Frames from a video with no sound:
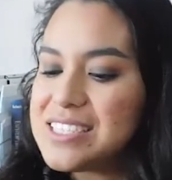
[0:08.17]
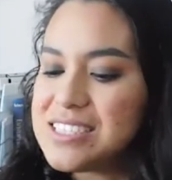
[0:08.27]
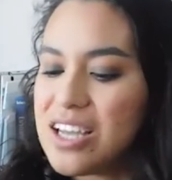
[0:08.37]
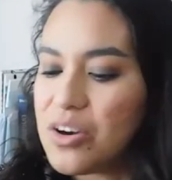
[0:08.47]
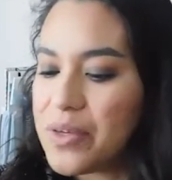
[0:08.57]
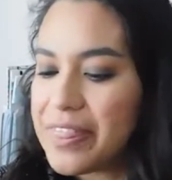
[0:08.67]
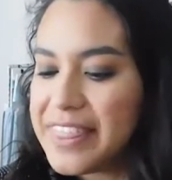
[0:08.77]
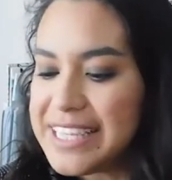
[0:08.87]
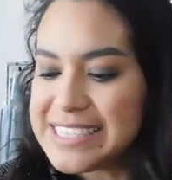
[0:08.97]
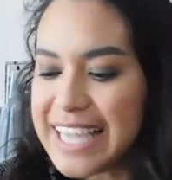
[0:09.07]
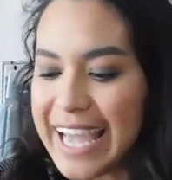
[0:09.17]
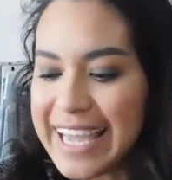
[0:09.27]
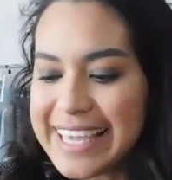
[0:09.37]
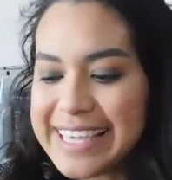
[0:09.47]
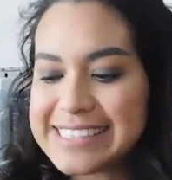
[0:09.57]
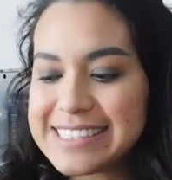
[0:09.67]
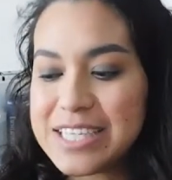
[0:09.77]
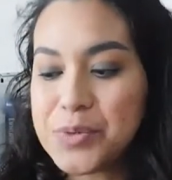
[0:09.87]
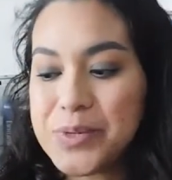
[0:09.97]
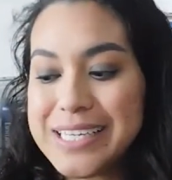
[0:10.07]
So the tag is
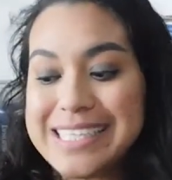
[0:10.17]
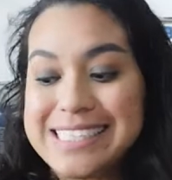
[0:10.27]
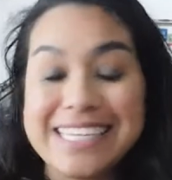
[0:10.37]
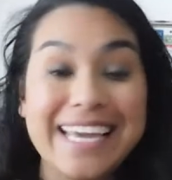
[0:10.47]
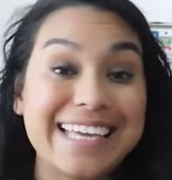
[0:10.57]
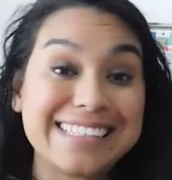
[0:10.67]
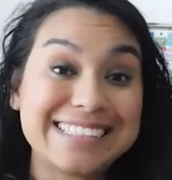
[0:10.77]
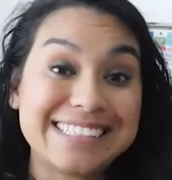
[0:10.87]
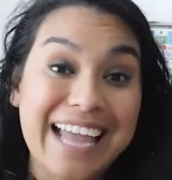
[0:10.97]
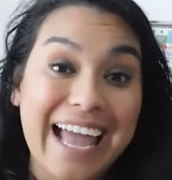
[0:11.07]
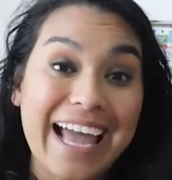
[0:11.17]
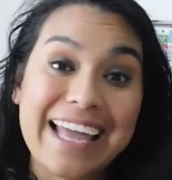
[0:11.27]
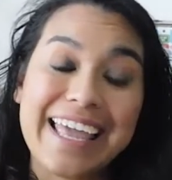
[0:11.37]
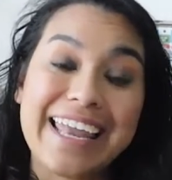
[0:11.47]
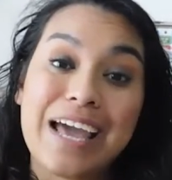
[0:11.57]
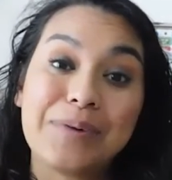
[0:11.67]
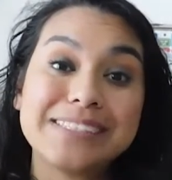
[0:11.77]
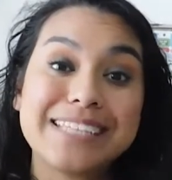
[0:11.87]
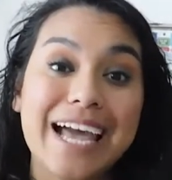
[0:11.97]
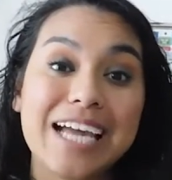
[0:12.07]
the reading taste tag, and I
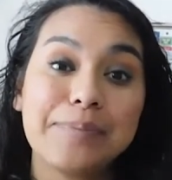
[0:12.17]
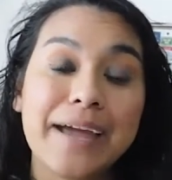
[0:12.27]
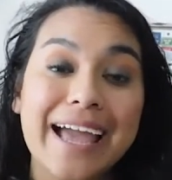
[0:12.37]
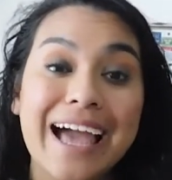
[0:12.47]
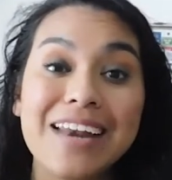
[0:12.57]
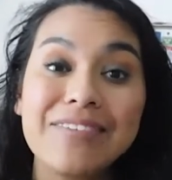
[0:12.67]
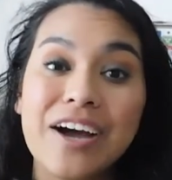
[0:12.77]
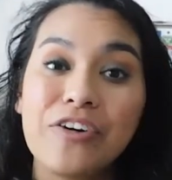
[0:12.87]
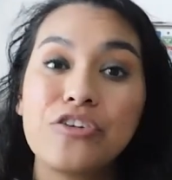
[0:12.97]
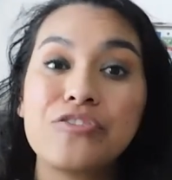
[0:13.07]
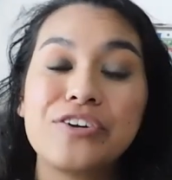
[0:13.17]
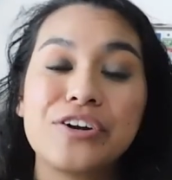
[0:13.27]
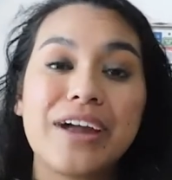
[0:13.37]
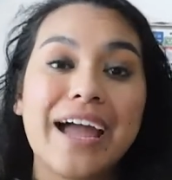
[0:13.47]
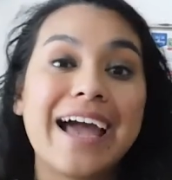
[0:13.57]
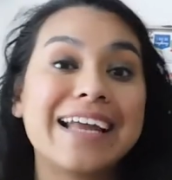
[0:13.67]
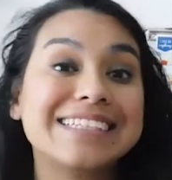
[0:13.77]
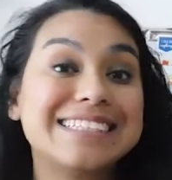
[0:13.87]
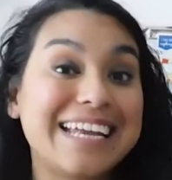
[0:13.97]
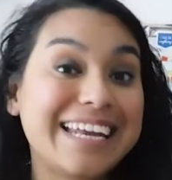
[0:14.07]
was tagged by Alba over at
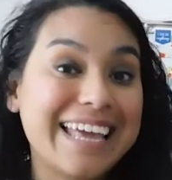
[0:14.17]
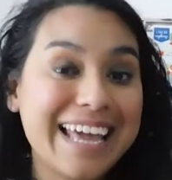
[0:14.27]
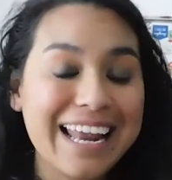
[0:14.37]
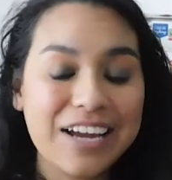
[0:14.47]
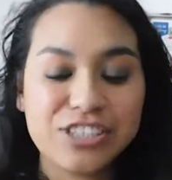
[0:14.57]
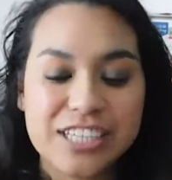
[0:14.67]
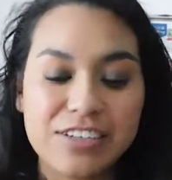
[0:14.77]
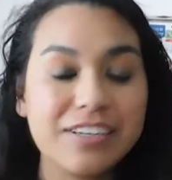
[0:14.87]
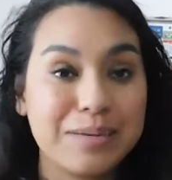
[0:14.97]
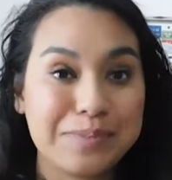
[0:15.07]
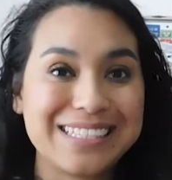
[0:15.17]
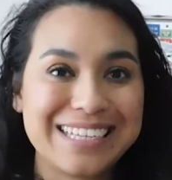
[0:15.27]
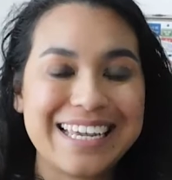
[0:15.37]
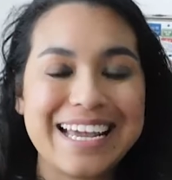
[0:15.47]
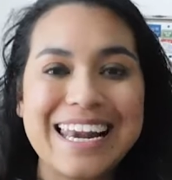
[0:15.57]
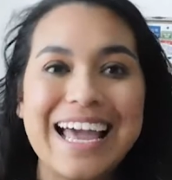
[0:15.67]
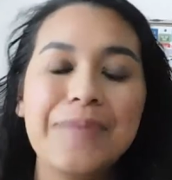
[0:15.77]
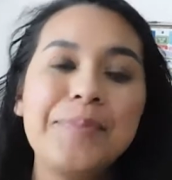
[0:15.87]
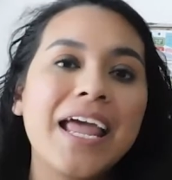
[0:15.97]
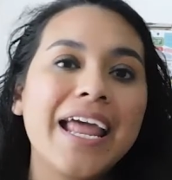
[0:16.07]
Seriela. Her channel name is
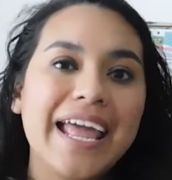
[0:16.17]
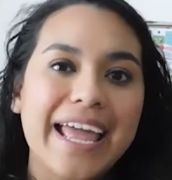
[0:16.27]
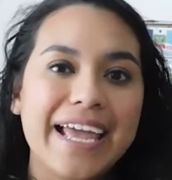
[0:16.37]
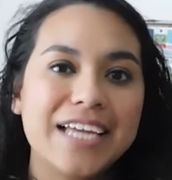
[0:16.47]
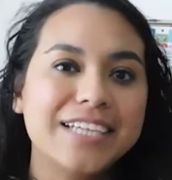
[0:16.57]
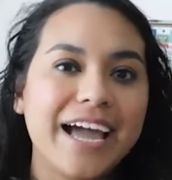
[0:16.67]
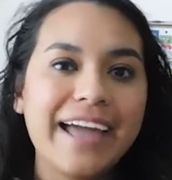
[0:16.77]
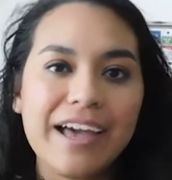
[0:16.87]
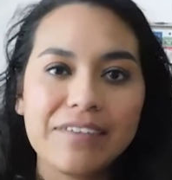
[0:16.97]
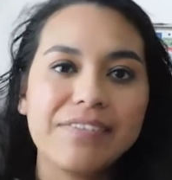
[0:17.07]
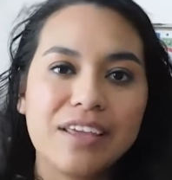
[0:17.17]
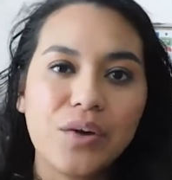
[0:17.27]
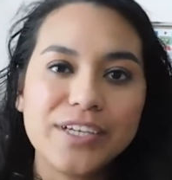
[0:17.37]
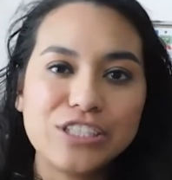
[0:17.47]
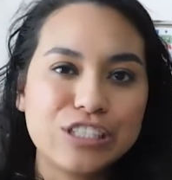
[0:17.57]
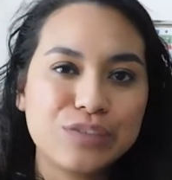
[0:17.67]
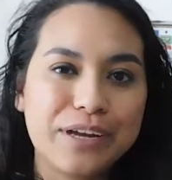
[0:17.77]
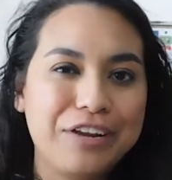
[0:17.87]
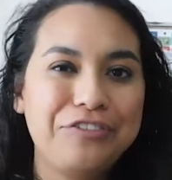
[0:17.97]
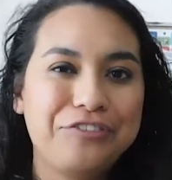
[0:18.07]
Seriela, and I have the questions
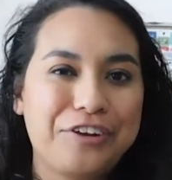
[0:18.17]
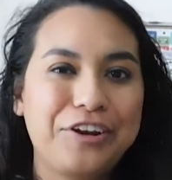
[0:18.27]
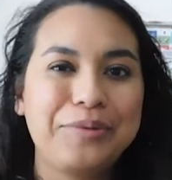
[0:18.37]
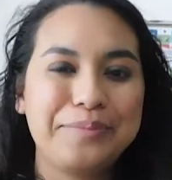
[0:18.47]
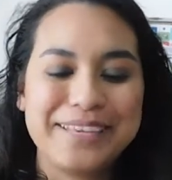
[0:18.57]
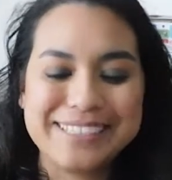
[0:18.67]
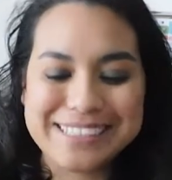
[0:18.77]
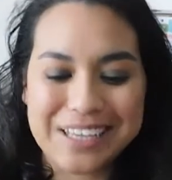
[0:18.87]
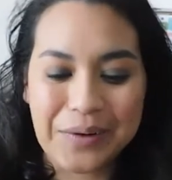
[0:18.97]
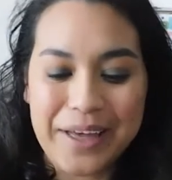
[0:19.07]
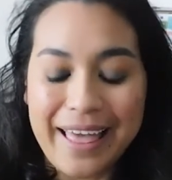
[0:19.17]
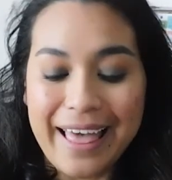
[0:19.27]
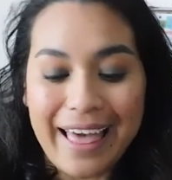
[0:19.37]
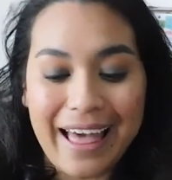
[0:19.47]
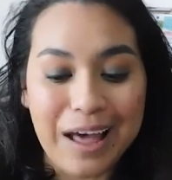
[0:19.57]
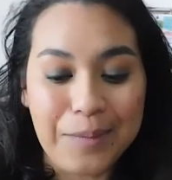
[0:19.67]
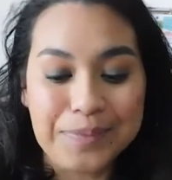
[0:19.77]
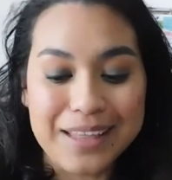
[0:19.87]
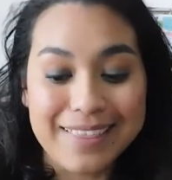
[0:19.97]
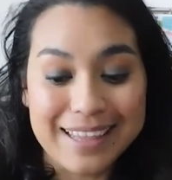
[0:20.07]
right in front of me. So
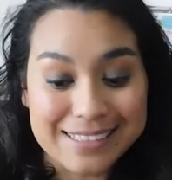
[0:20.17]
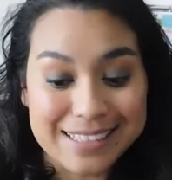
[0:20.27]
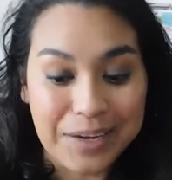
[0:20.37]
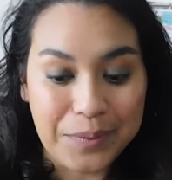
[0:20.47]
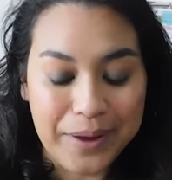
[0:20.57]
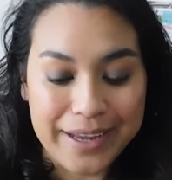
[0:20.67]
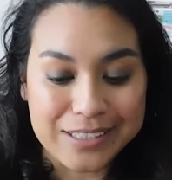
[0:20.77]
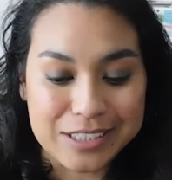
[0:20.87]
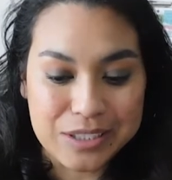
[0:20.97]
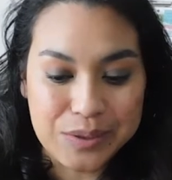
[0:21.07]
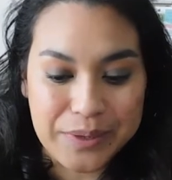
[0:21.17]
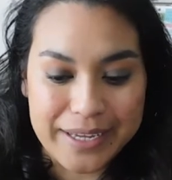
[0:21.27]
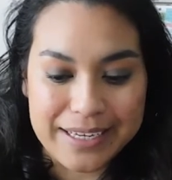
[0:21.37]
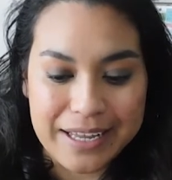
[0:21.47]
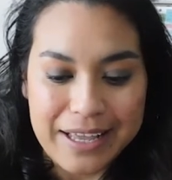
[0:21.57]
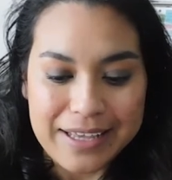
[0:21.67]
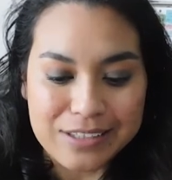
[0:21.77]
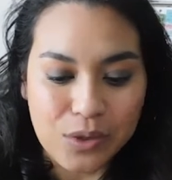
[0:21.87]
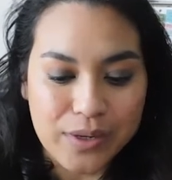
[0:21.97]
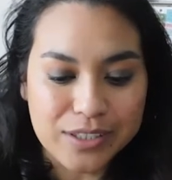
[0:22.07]
let's get right to it.
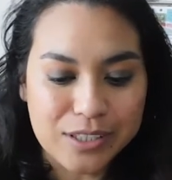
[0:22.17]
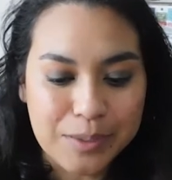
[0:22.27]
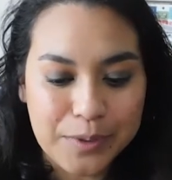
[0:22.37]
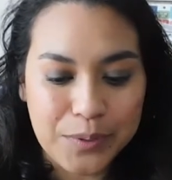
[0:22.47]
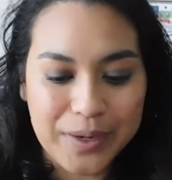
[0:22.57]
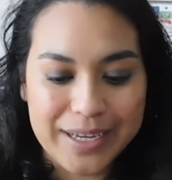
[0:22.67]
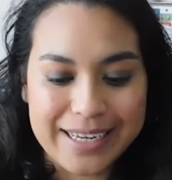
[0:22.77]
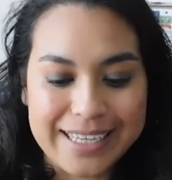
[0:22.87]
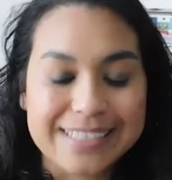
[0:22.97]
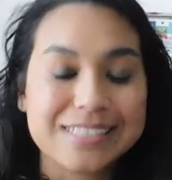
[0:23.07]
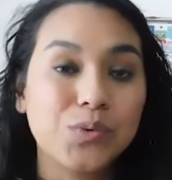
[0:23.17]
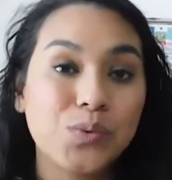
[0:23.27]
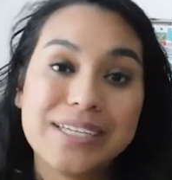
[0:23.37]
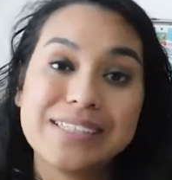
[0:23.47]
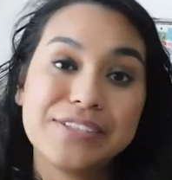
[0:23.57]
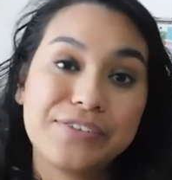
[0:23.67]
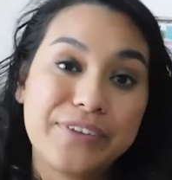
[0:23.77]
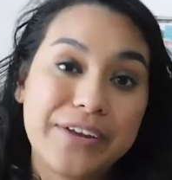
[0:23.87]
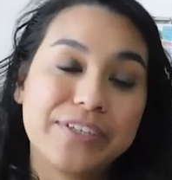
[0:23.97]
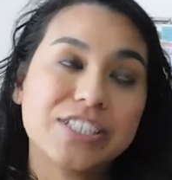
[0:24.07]
So question number one is, what is your
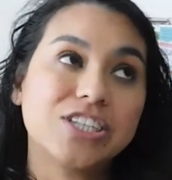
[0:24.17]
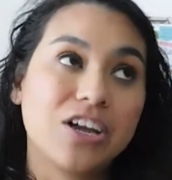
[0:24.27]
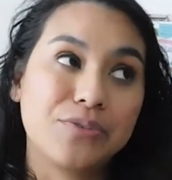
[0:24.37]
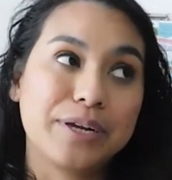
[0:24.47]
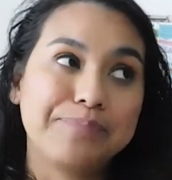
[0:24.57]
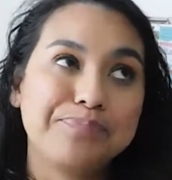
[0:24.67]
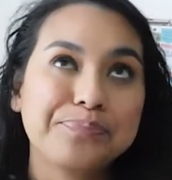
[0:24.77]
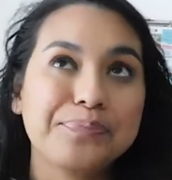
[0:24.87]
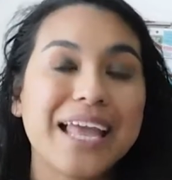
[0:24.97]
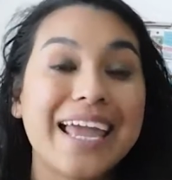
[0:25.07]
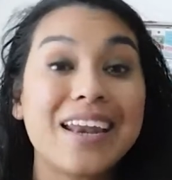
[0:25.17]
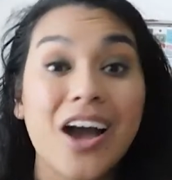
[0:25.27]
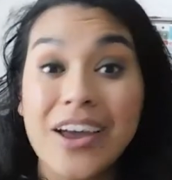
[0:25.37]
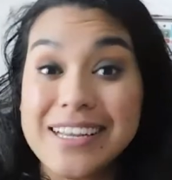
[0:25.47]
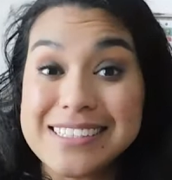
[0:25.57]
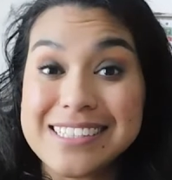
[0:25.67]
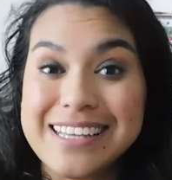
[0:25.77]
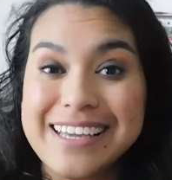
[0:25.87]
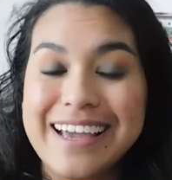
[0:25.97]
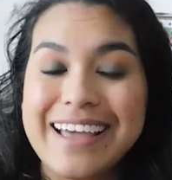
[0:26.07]
favorite genre? And
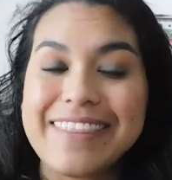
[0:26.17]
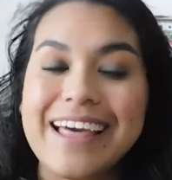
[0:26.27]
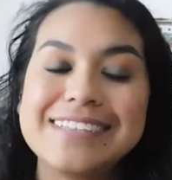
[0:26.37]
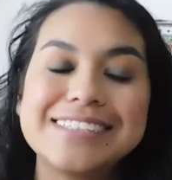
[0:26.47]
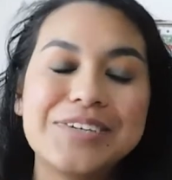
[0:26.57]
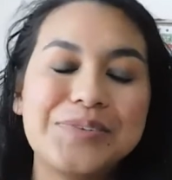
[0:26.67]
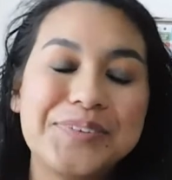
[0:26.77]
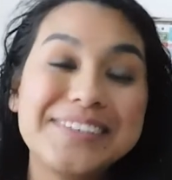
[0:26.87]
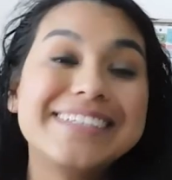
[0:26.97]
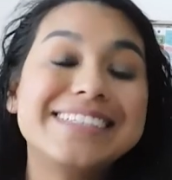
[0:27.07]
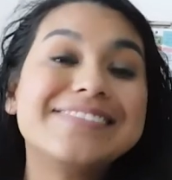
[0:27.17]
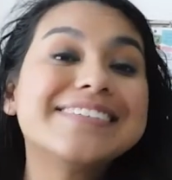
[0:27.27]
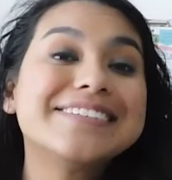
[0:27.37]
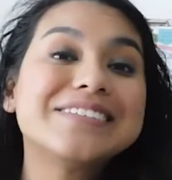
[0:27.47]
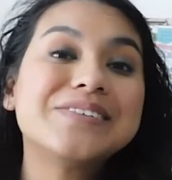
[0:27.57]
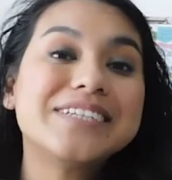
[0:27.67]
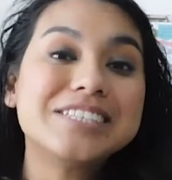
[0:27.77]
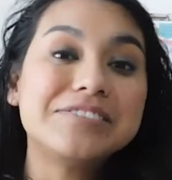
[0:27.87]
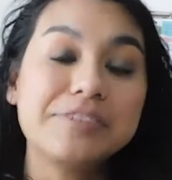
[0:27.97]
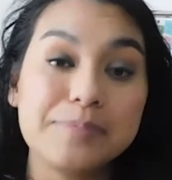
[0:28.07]
honestly, that's a really difficult
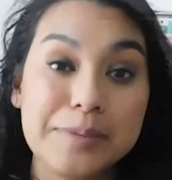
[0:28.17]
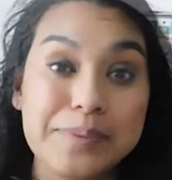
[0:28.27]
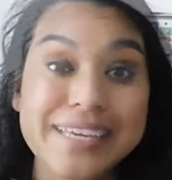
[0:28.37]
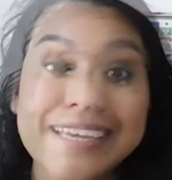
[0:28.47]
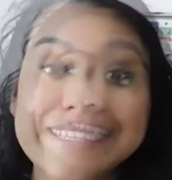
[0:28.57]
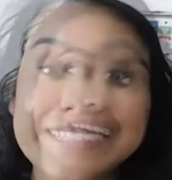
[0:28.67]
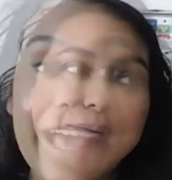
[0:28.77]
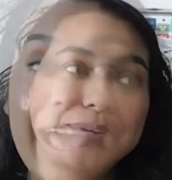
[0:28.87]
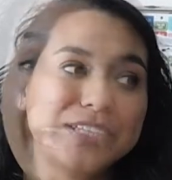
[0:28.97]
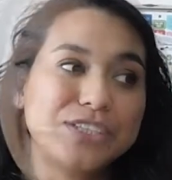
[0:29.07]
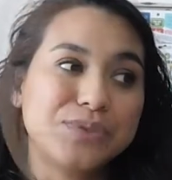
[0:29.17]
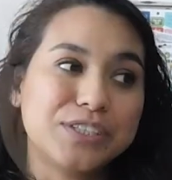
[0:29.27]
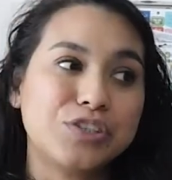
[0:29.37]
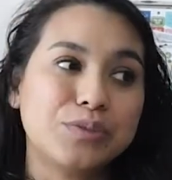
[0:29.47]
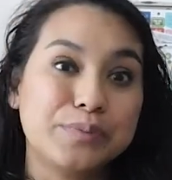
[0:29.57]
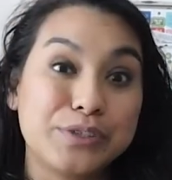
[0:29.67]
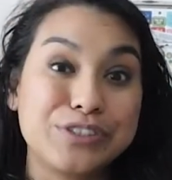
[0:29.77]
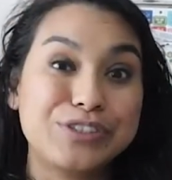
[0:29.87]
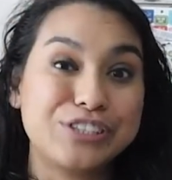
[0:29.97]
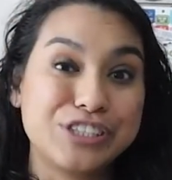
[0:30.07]
question for me because I really do enjoy
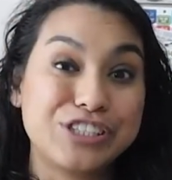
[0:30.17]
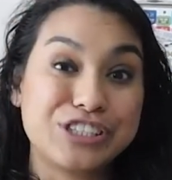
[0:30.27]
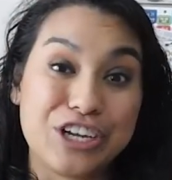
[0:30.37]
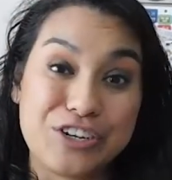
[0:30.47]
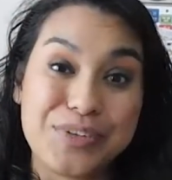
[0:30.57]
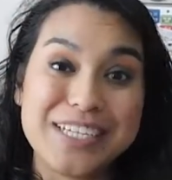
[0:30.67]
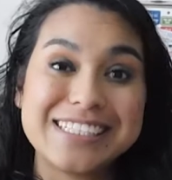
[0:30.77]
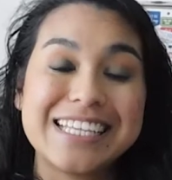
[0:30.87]
most genres.